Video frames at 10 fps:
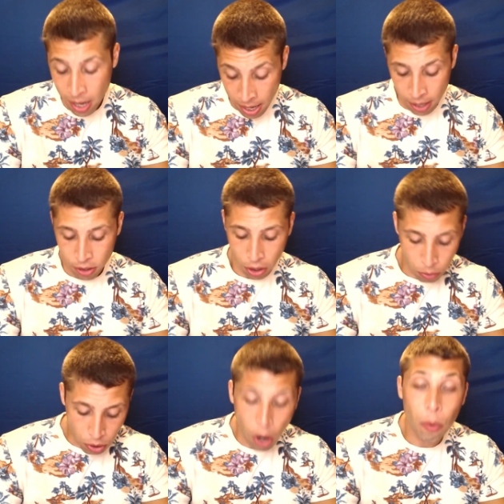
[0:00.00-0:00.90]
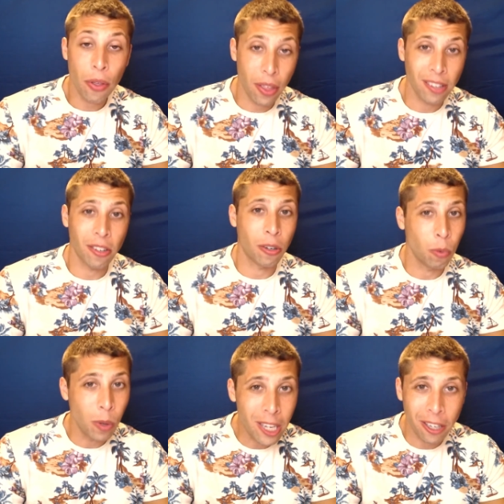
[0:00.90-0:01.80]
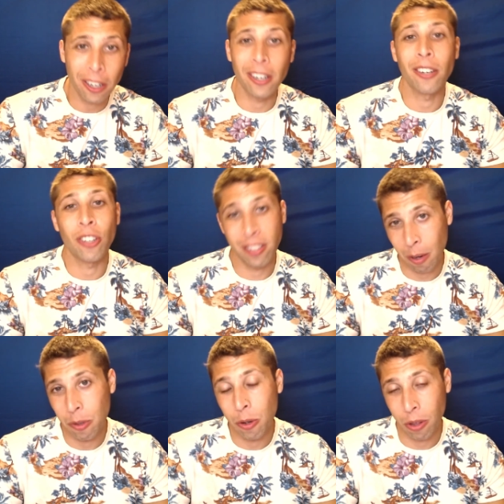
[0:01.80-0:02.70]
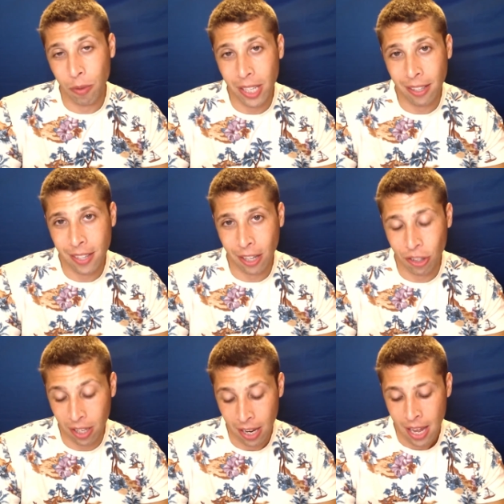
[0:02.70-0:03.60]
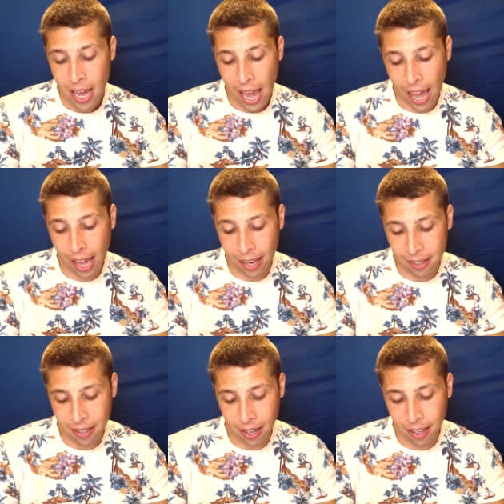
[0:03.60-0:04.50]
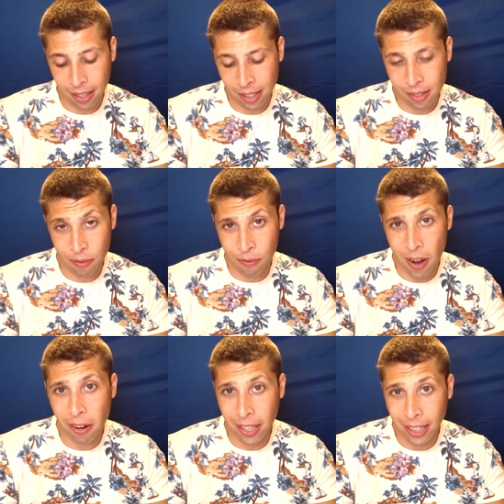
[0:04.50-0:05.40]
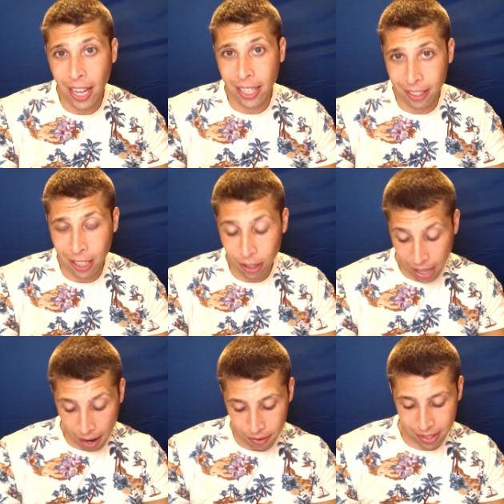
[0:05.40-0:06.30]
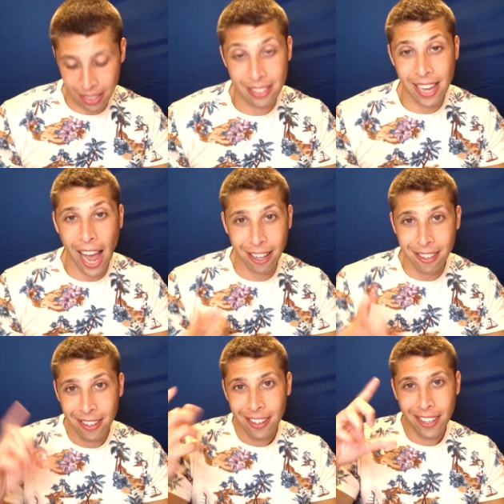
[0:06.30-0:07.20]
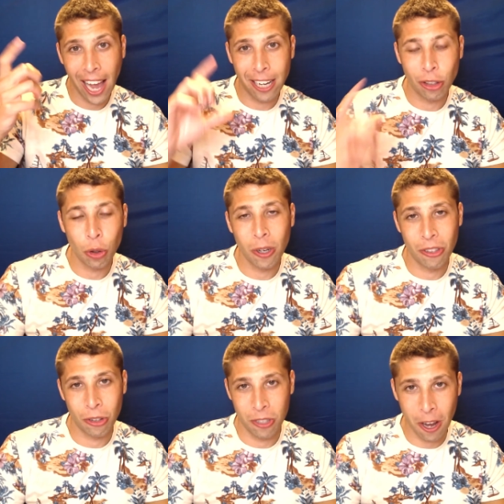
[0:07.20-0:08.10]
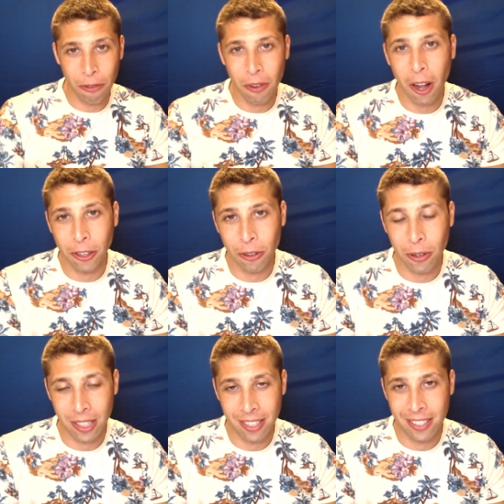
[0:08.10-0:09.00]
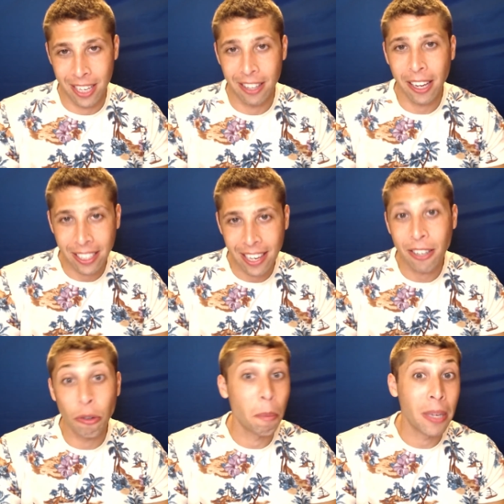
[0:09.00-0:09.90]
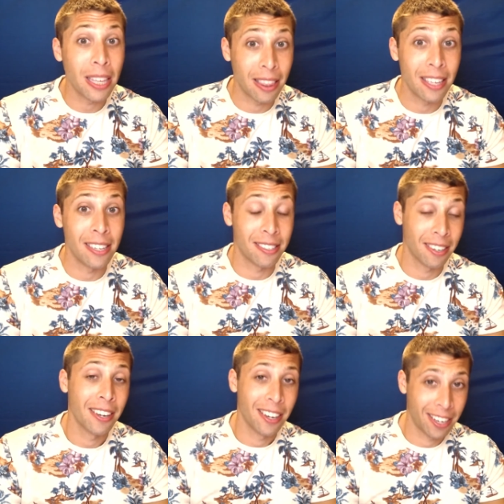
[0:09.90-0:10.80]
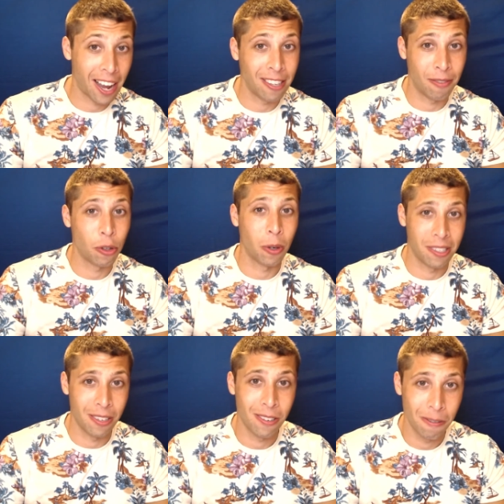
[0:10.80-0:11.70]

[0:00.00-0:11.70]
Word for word: So go with things that are weaker, just like we do in the reading section. And uh, it's very likely you'll have this exact kind of choice yourself on your own SAT. They tend to repeat these kinds of choices.